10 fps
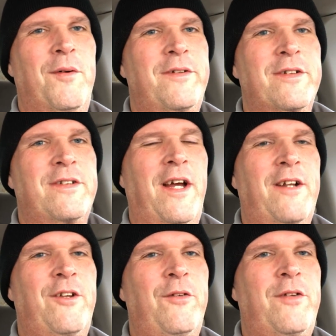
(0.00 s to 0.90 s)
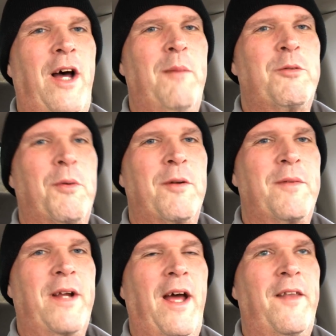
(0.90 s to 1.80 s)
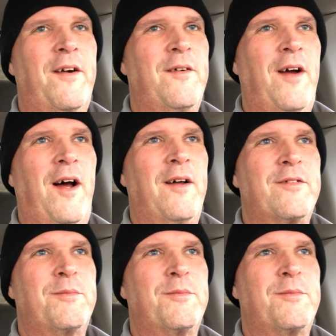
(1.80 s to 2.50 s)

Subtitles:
Just take 2 tubs, put them together,